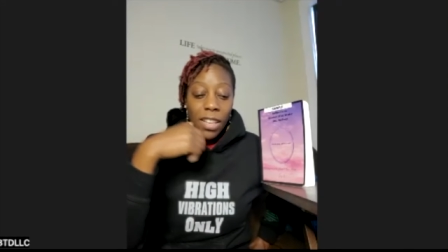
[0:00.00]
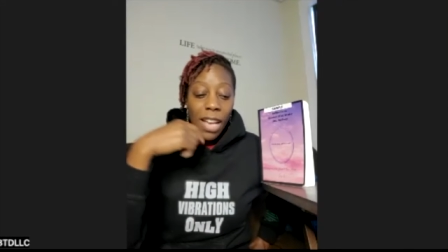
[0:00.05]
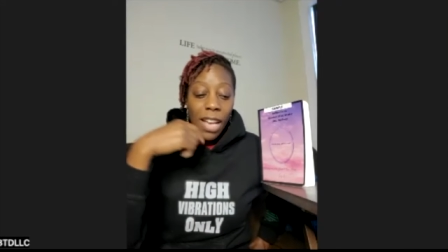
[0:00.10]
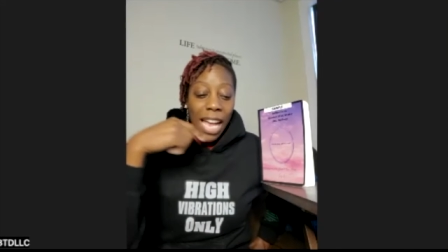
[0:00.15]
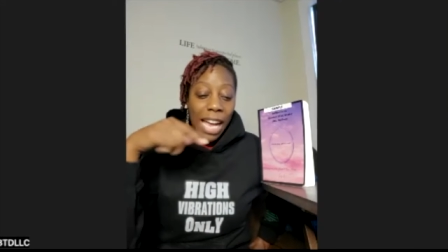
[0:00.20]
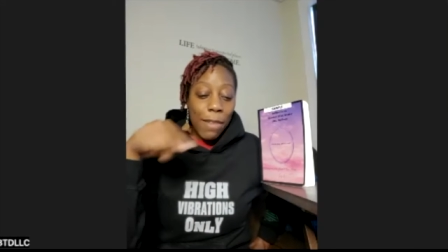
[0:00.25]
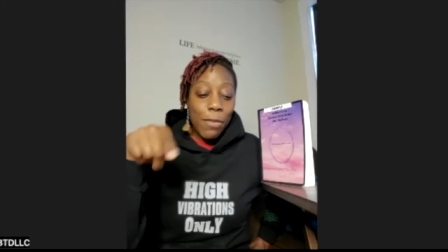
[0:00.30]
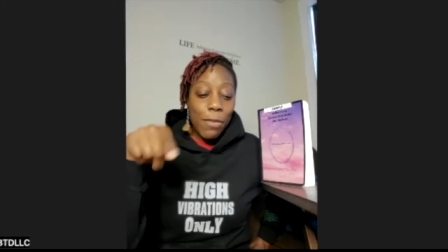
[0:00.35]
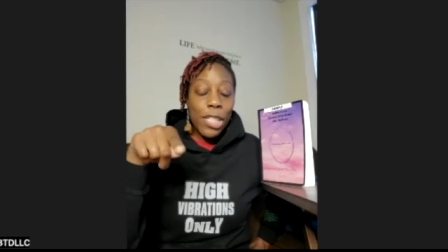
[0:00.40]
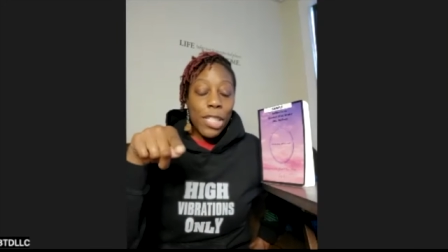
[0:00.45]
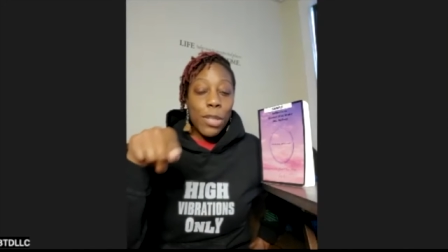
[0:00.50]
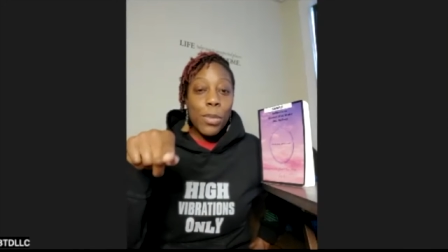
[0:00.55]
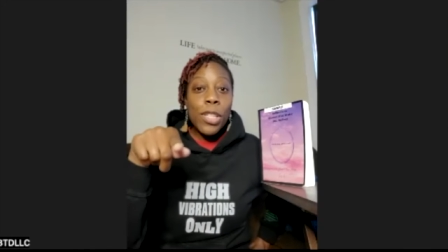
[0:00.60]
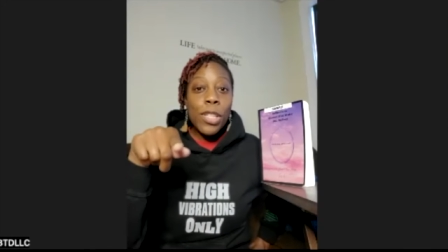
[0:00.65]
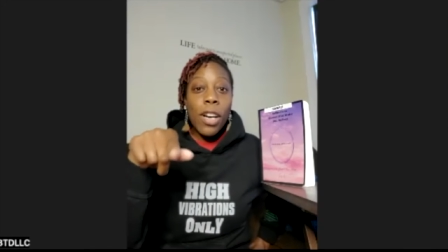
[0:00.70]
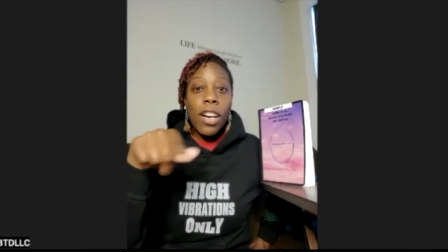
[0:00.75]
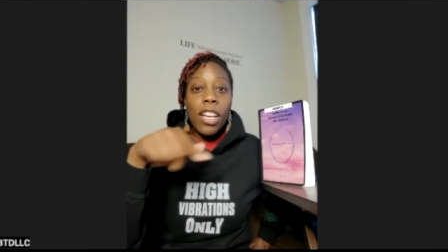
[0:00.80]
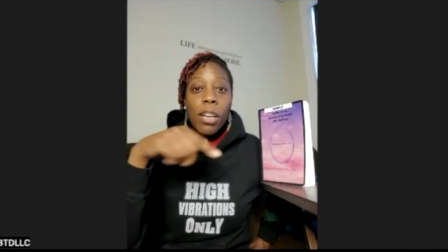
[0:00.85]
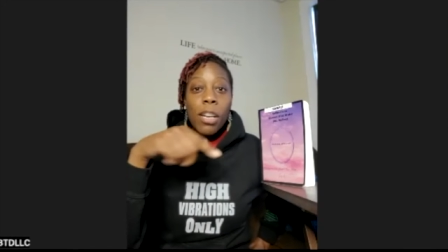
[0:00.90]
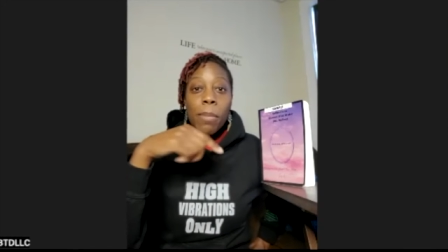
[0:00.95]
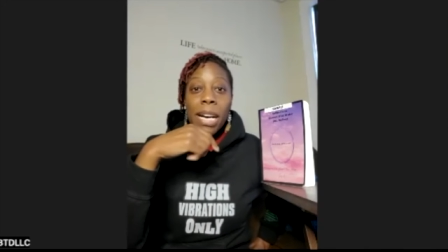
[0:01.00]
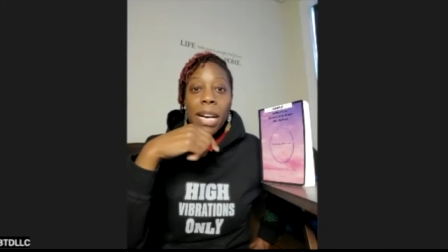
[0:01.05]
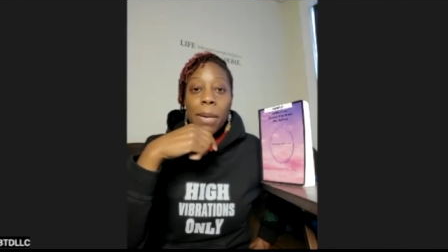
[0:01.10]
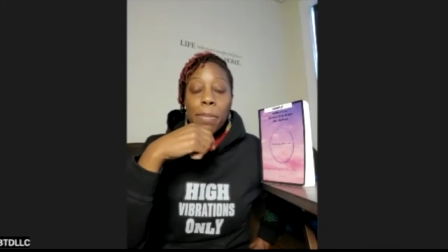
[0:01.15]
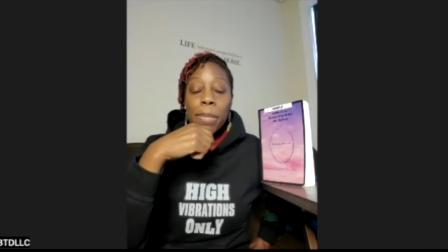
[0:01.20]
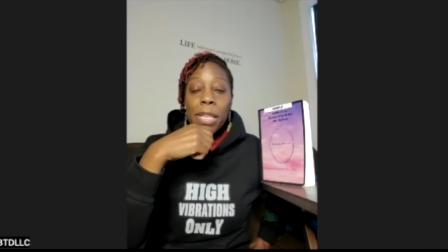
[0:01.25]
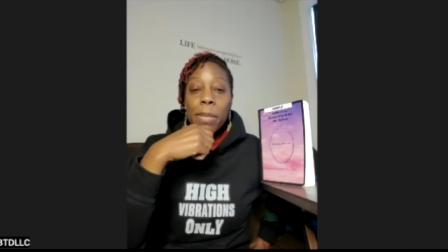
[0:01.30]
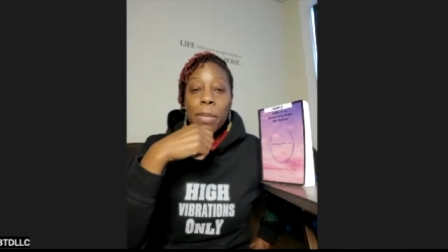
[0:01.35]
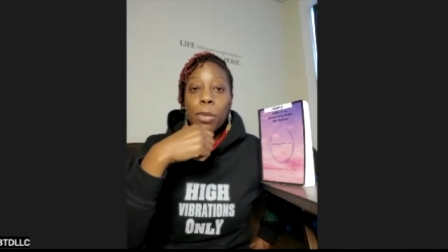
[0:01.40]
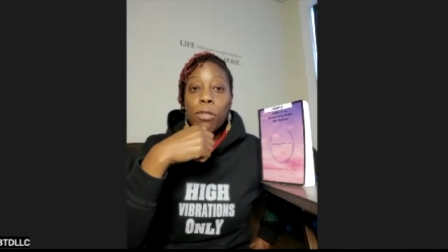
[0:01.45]
And uh, when you were talking
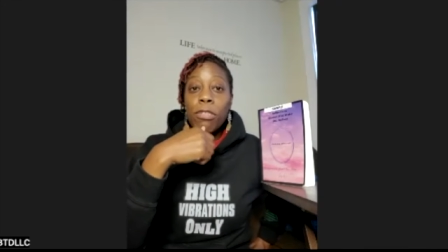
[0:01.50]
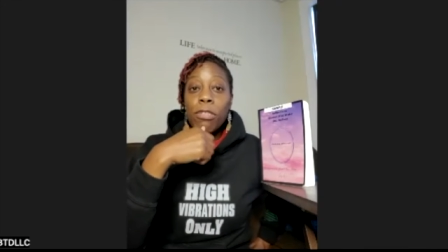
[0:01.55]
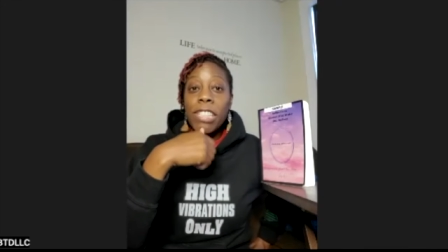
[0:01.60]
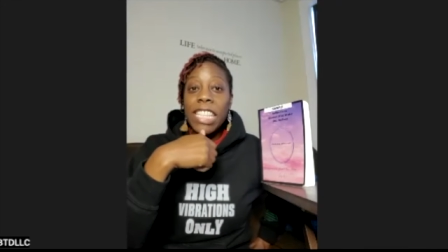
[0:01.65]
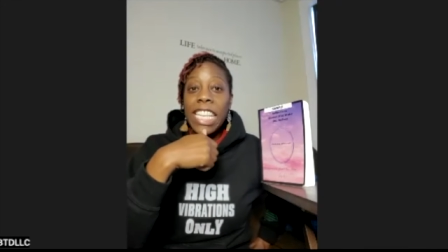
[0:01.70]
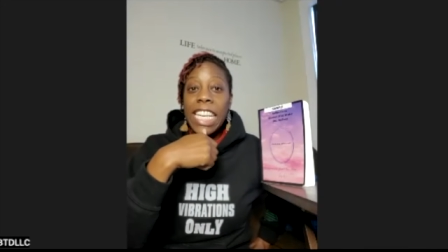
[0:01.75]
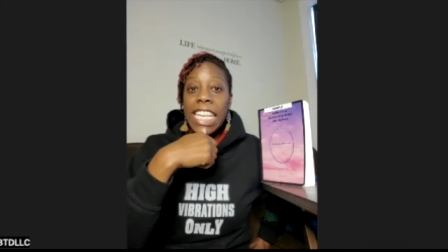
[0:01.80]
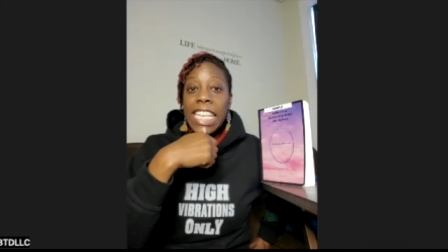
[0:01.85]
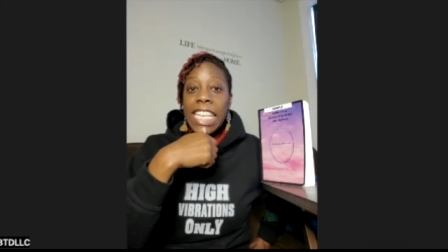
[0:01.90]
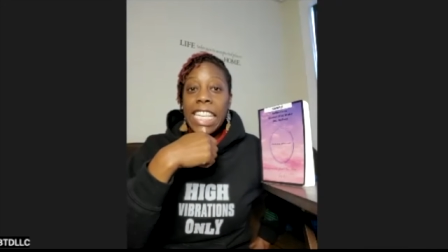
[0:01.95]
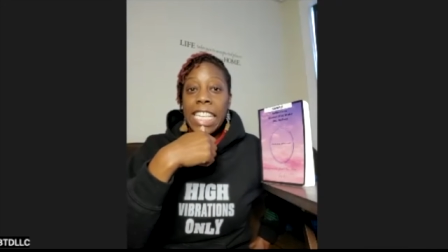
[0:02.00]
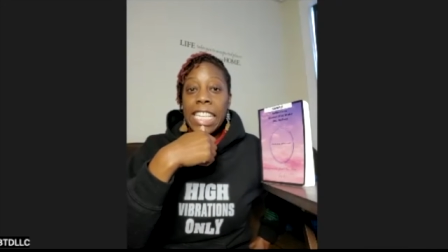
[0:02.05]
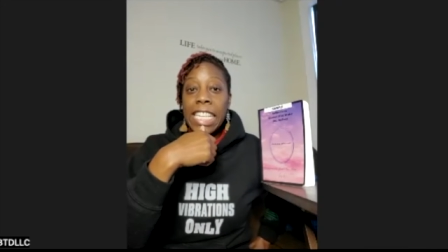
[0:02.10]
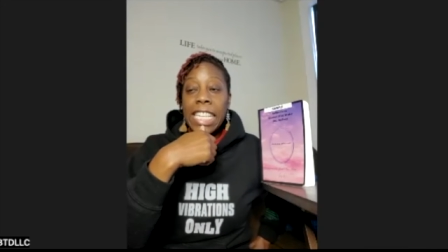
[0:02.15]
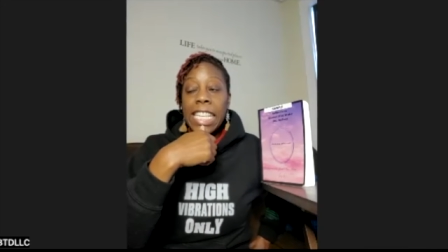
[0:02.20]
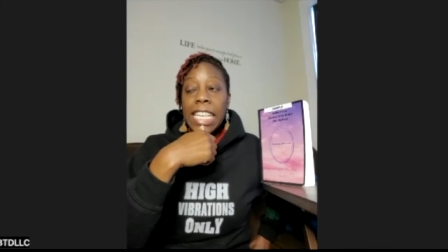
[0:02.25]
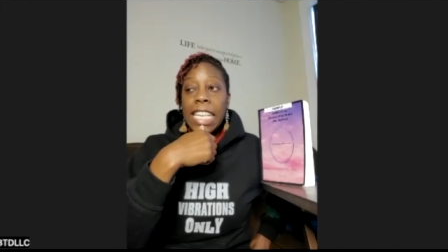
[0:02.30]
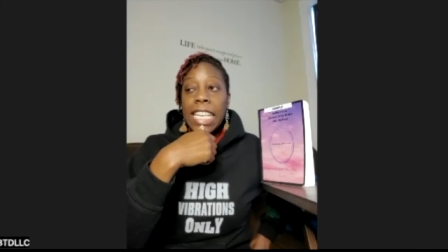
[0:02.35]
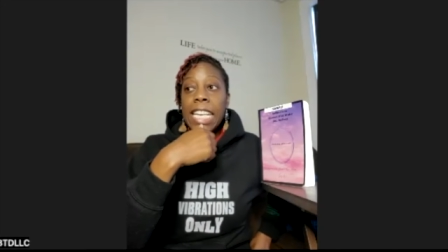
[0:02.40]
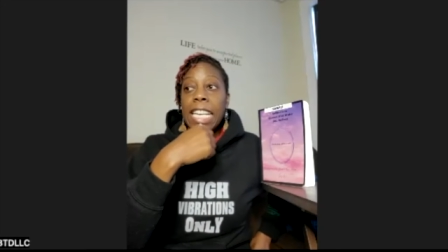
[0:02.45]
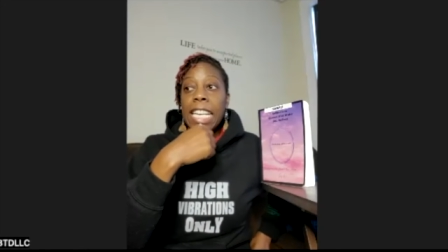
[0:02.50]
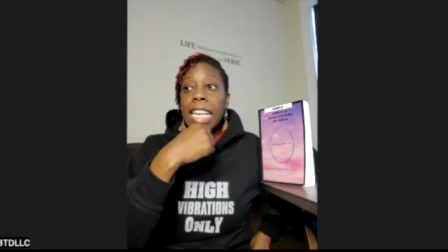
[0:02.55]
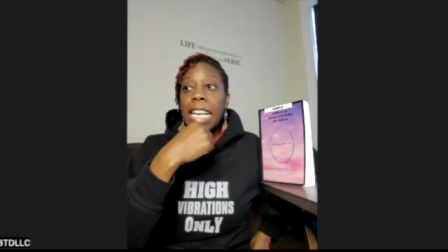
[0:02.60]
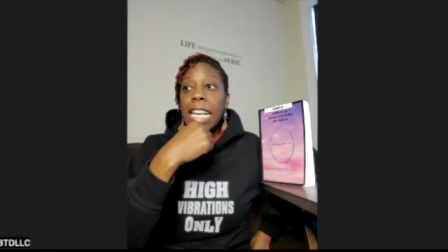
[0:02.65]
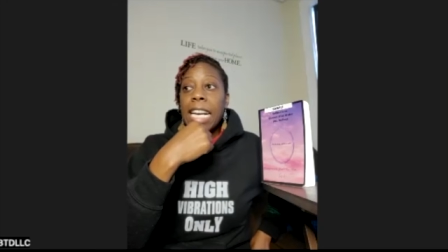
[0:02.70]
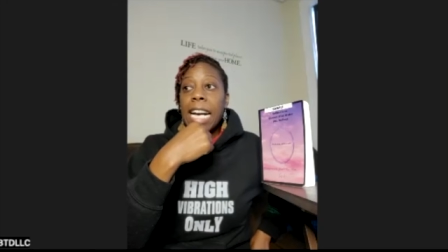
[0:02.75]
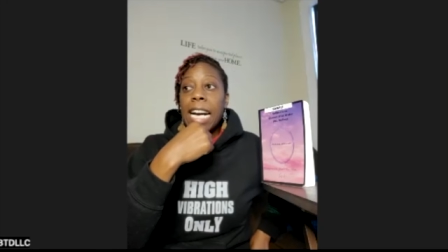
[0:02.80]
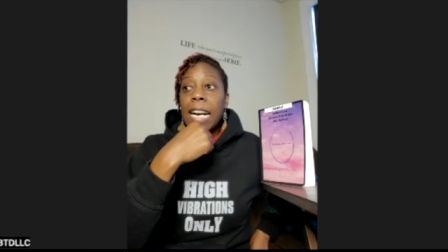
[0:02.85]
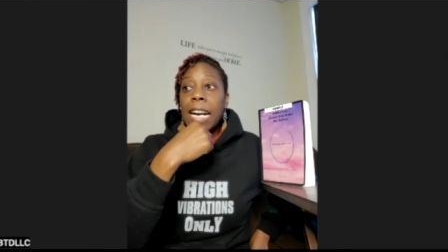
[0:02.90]
about people relating, mm-hmm.